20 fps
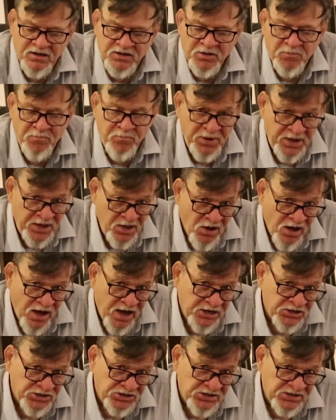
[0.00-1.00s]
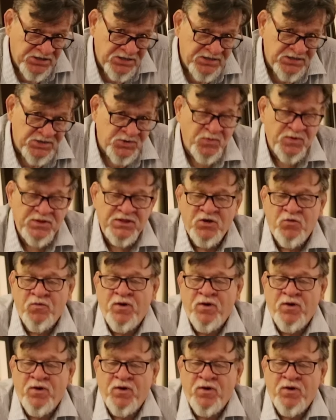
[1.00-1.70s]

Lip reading: The big auctions with the